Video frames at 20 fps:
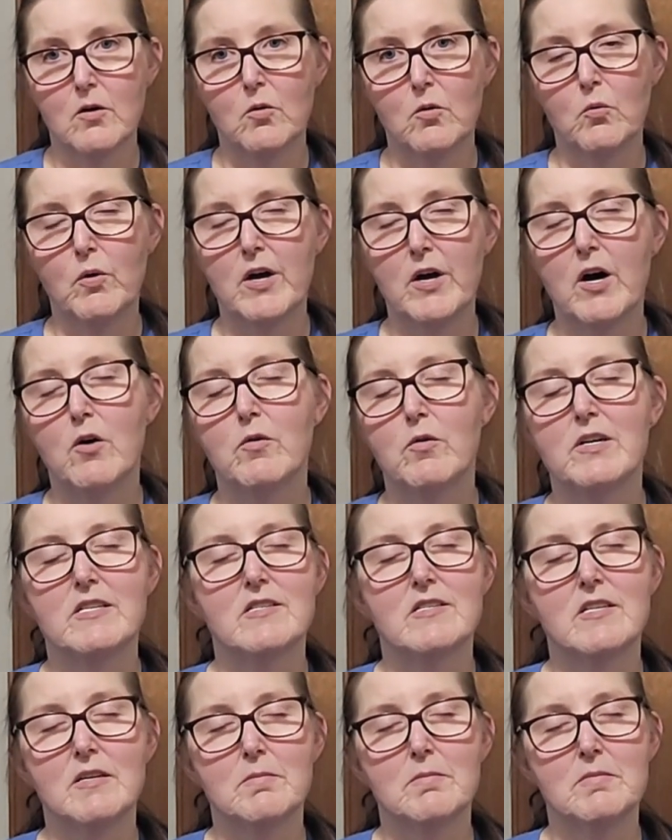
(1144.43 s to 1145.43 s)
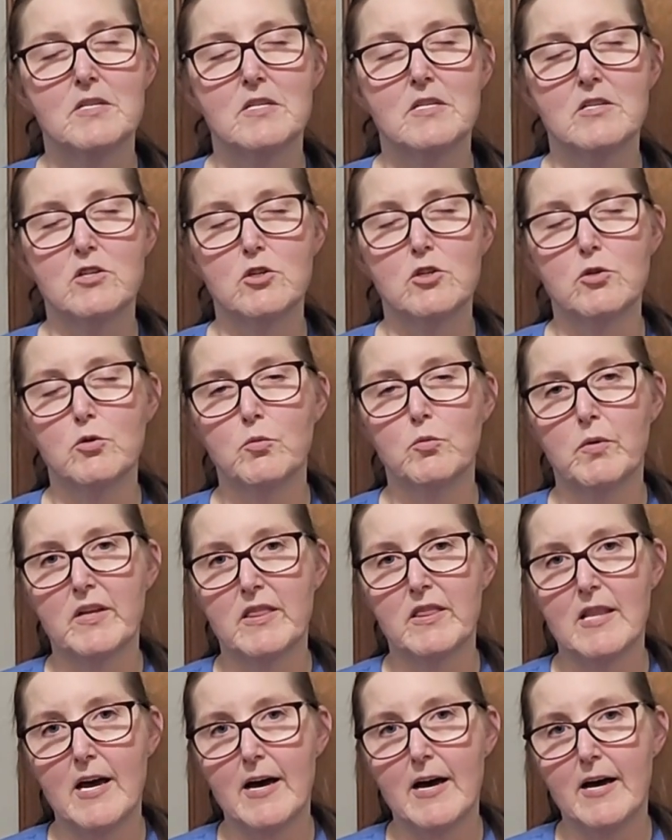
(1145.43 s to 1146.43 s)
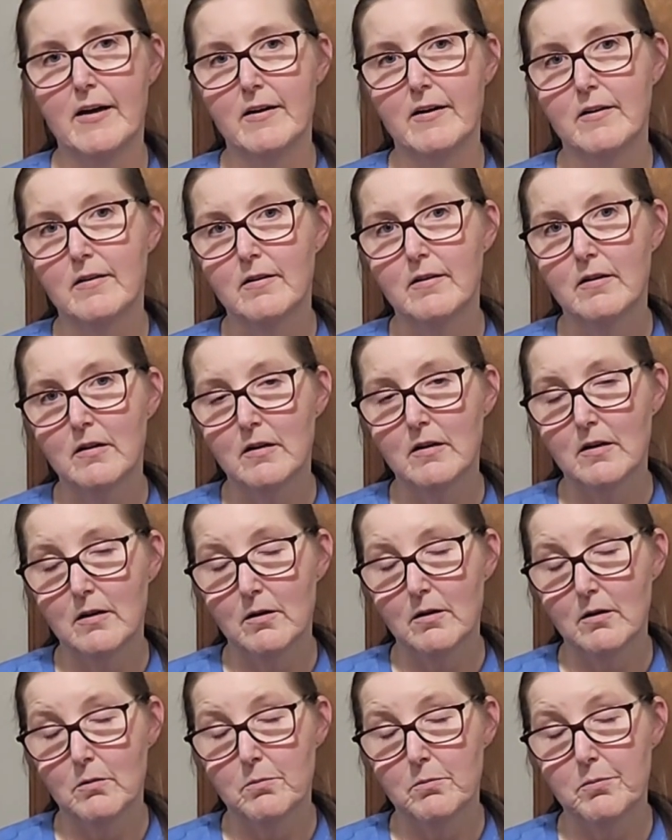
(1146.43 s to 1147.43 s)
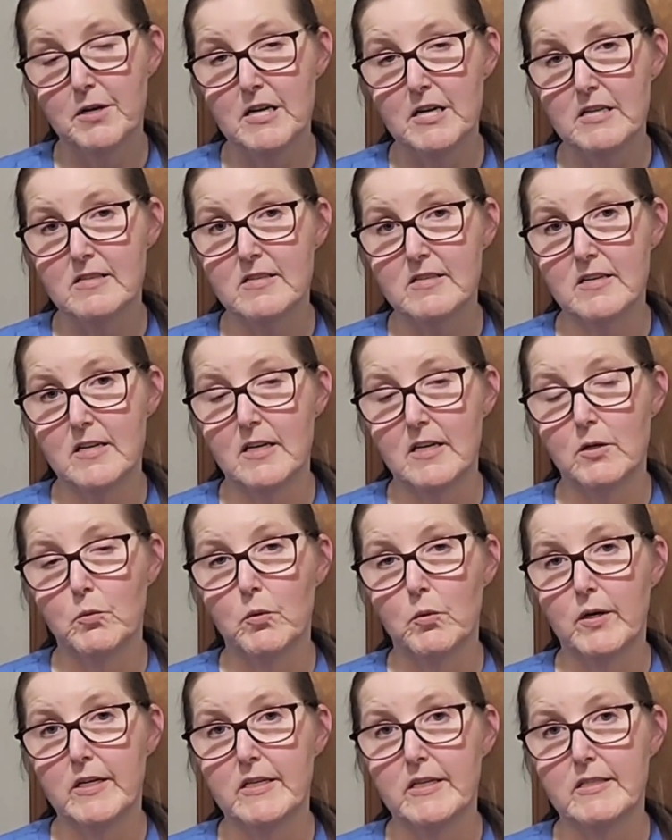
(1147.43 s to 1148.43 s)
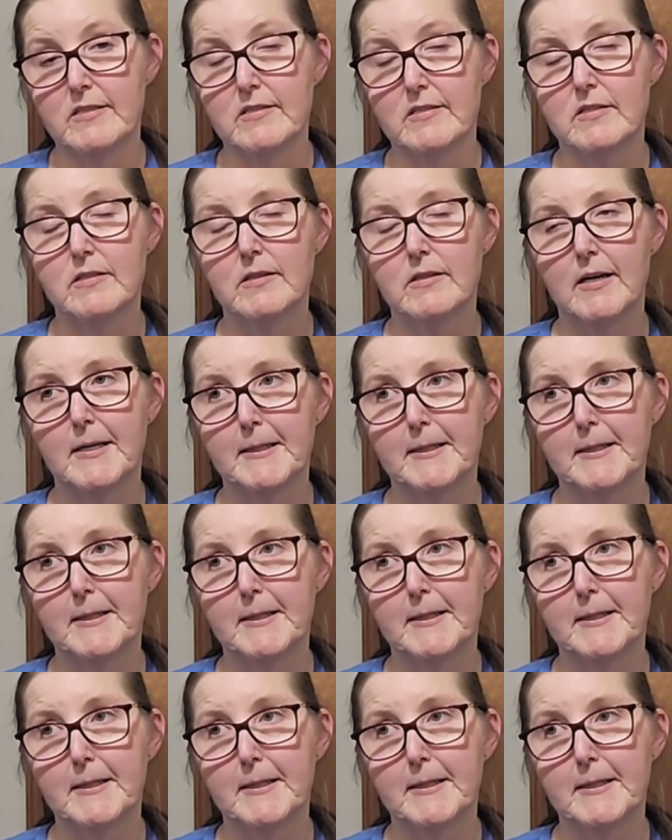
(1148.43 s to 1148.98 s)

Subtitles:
we always seem to do with that pizza was